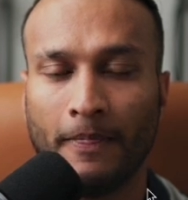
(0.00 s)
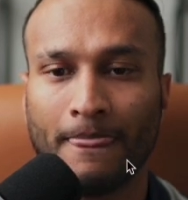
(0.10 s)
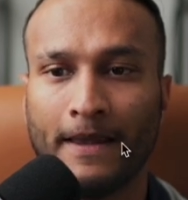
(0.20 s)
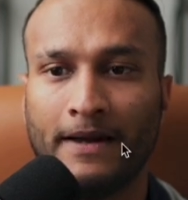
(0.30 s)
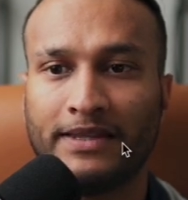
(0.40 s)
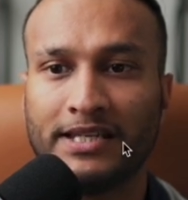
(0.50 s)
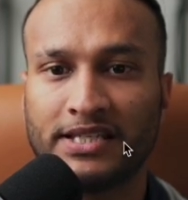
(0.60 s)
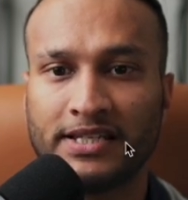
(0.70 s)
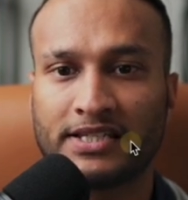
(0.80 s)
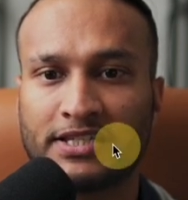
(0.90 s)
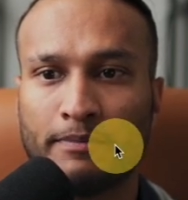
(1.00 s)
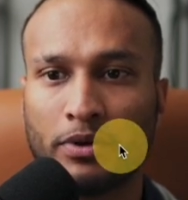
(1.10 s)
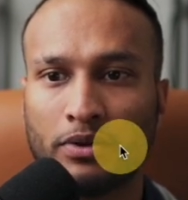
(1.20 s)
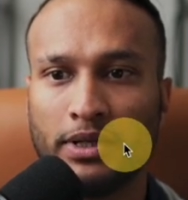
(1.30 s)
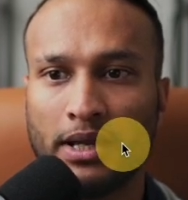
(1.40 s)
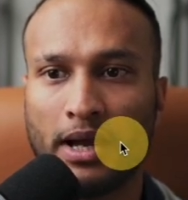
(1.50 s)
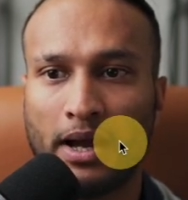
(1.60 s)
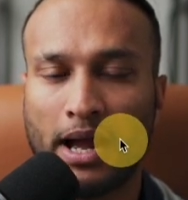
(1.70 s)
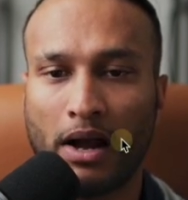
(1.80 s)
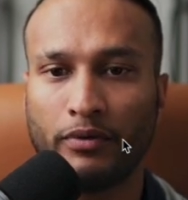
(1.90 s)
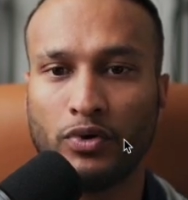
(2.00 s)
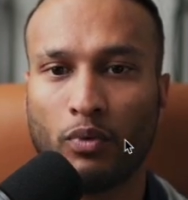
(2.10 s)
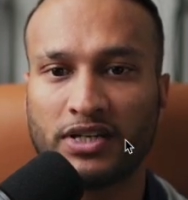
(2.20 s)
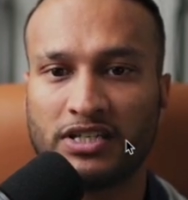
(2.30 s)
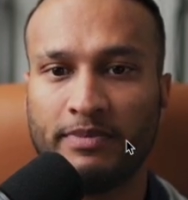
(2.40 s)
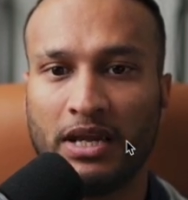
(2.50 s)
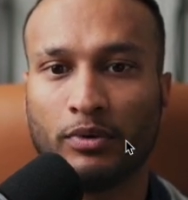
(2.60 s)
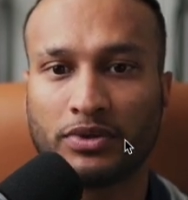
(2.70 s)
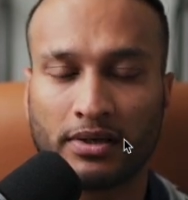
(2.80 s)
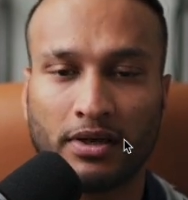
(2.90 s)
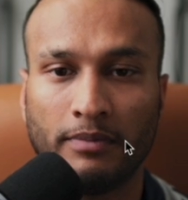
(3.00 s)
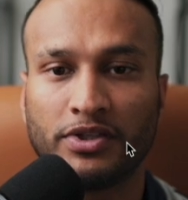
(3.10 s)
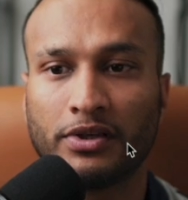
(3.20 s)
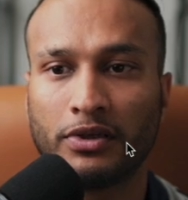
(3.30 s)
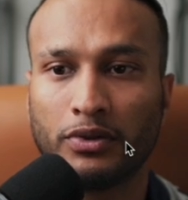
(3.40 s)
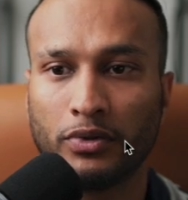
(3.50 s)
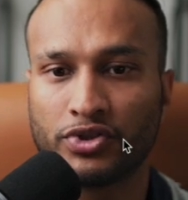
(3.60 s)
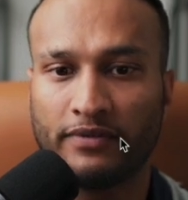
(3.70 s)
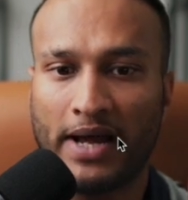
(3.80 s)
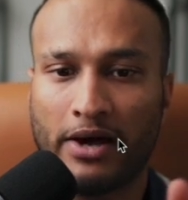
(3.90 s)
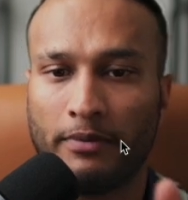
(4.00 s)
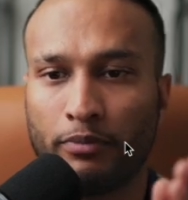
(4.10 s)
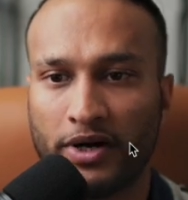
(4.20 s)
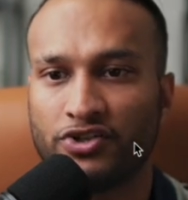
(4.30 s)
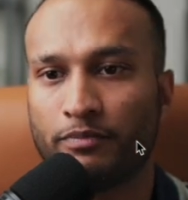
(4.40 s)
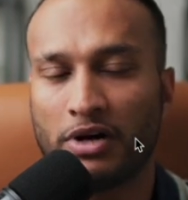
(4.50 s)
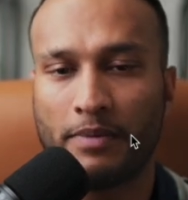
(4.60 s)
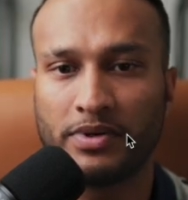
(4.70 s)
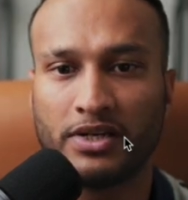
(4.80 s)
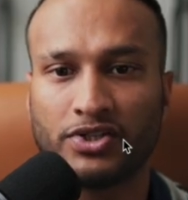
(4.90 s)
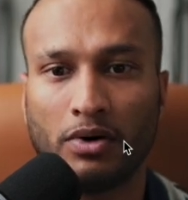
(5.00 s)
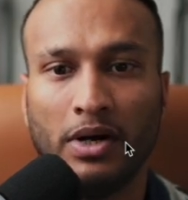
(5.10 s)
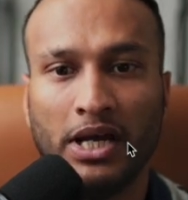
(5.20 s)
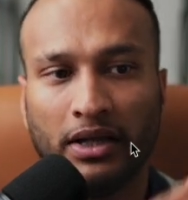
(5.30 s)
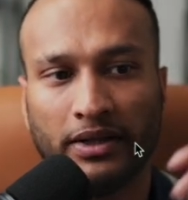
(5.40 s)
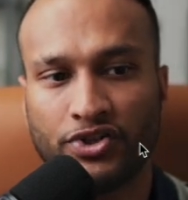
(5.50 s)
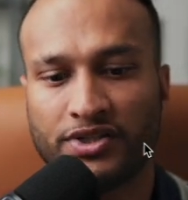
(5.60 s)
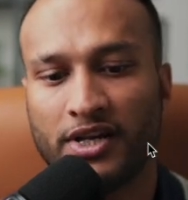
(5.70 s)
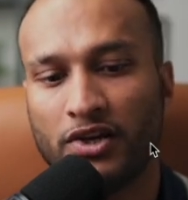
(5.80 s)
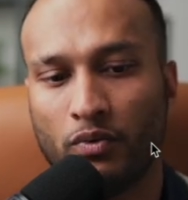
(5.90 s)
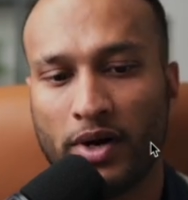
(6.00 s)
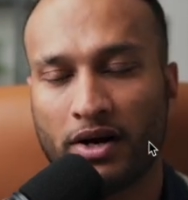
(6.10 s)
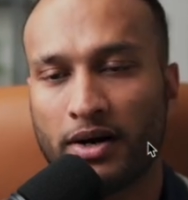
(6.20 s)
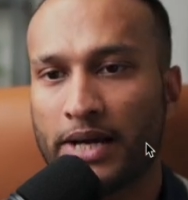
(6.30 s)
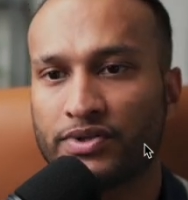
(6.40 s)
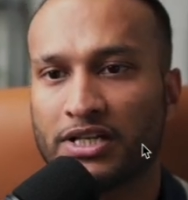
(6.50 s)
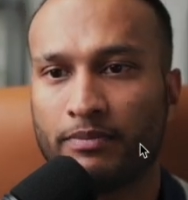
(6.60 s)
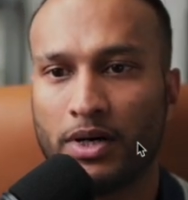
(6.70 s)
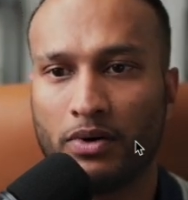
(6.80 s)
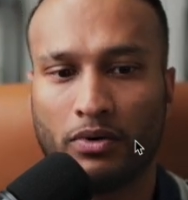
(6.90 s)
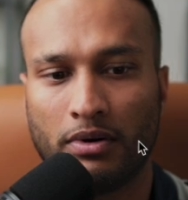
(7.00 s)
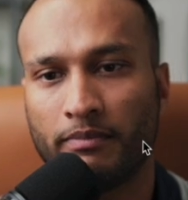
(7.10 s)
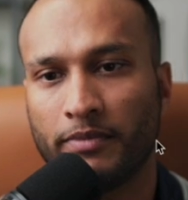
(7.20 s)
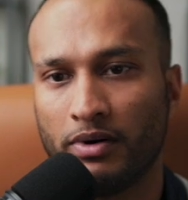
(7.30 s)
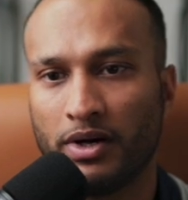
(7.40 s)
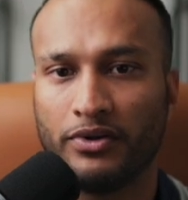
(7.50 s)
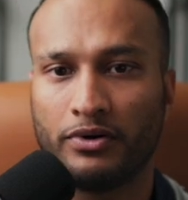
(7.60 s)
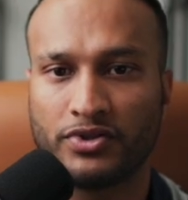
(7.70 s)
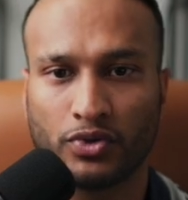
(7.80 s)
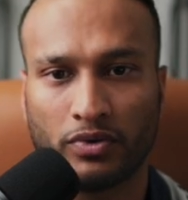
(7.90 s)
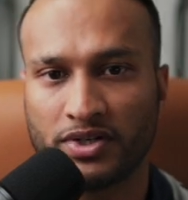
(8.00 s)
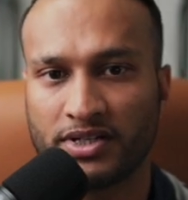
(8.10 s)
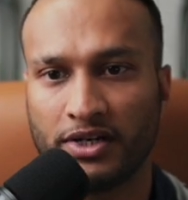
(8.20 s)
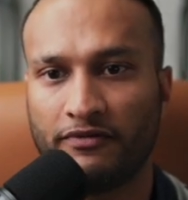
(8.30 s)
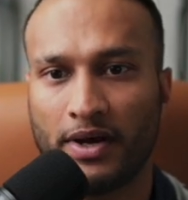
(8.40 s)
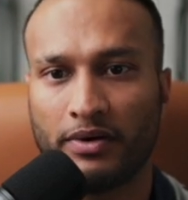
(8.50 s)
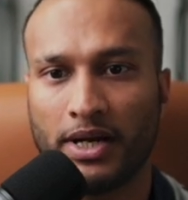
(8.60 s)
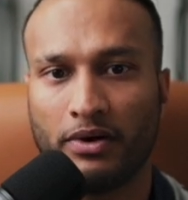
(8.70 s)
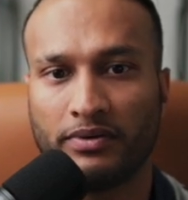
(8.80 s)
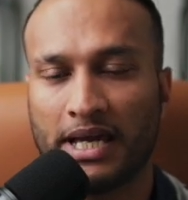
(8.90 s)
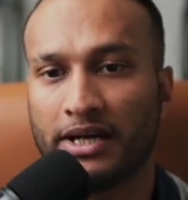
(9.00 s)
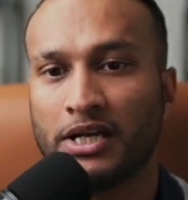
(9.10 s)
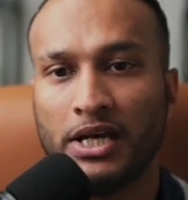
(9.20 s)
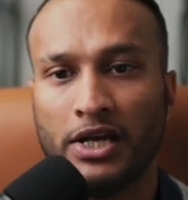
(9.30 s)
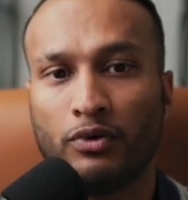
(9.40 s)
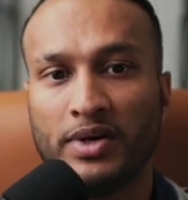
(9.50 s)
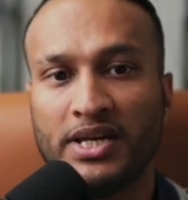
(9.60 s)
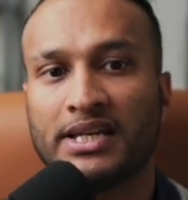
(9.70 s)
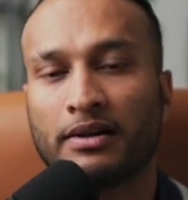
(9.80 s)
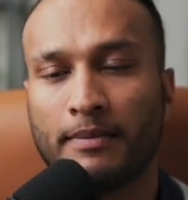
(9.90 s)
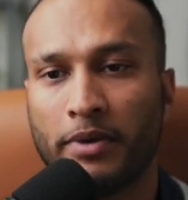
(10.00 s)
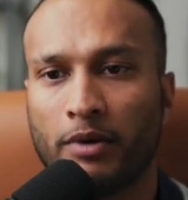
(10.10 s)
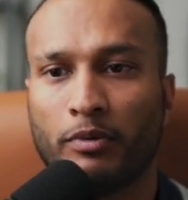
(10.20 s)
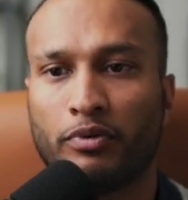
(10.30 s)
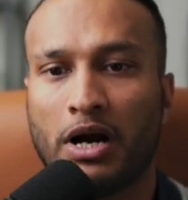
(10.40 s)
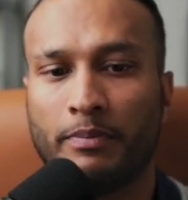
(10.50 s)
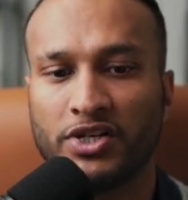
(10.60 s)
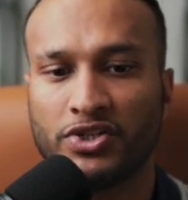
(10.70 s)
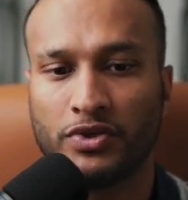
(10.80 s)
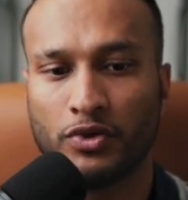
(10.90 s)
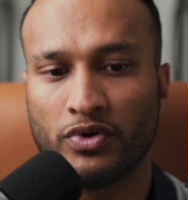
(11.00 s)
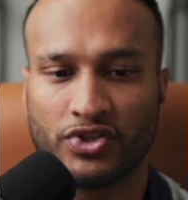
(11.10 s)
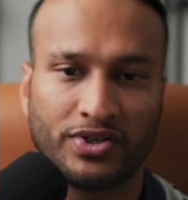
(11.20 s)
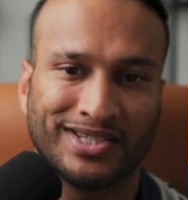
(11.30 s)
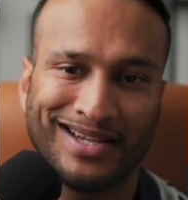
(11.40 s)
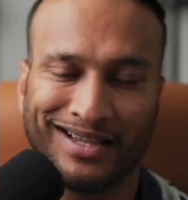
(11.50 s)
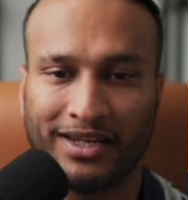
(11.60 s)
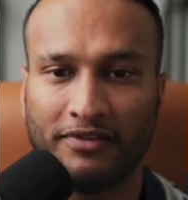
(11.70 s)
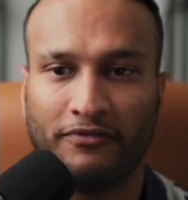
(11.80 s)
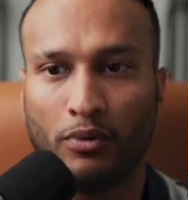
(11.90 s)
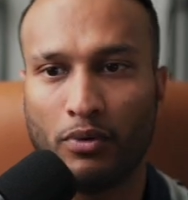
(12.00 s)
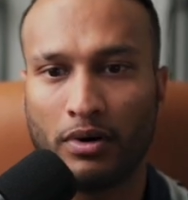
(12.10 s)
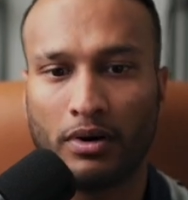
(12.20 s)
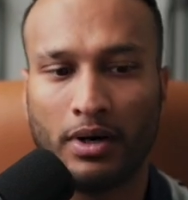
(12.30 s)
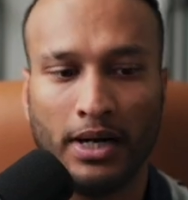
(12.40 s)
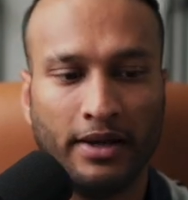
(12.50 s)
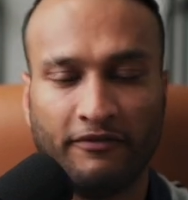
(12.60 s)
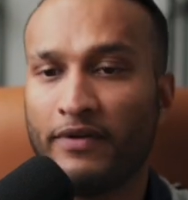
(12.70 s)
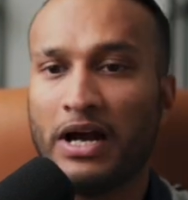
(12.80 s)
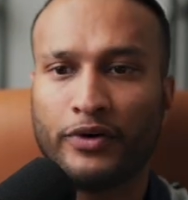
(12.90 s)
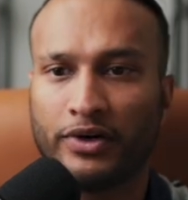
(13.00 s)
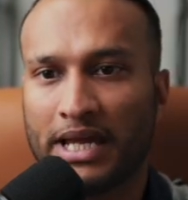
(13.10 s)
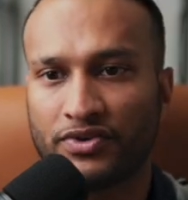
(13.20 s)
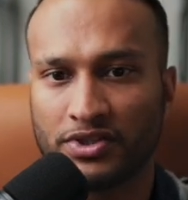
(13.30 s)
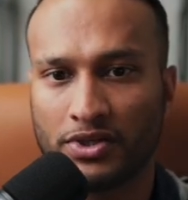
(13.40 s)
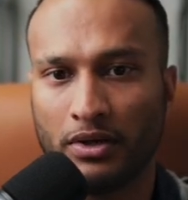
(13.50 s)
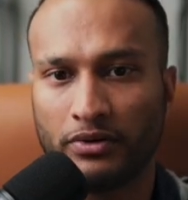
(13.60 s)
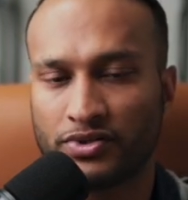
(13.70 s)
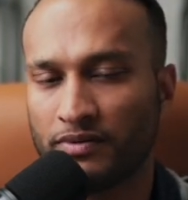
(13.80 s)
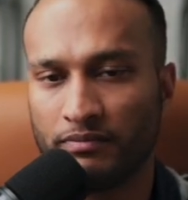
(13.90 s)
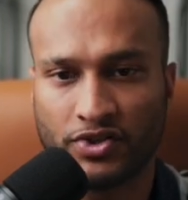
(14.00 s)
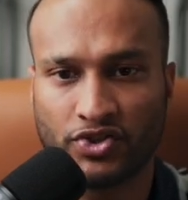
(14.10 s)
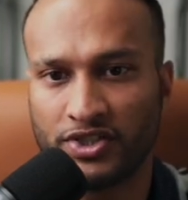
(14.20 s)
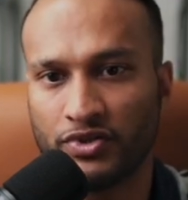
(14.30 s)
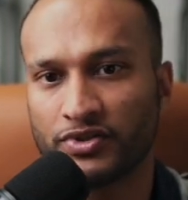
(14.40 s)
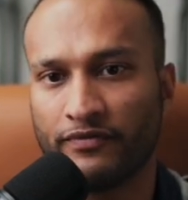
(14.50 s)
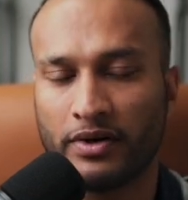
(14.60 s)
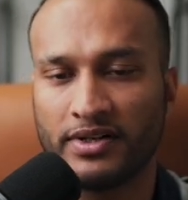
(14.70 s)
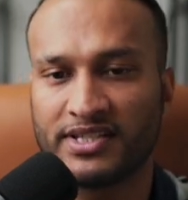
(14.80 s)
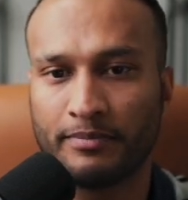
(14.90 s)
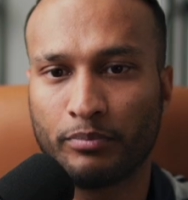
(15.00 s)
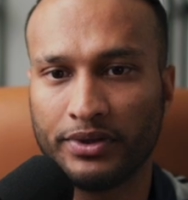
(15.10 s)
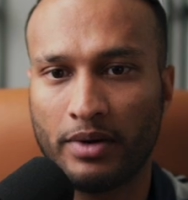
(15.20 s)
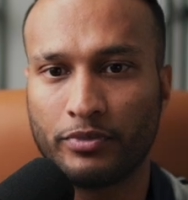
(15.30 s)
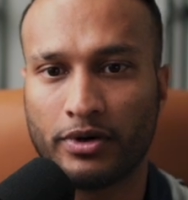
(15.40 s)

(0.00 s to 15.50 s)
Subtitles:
this is typically how you want to be able to come to the conclusion of how to price your property. So let's just say you went on House Sigma or another source and you found out that resale comparable properties to yours are selling for $500,000. Let's just use a very simple number.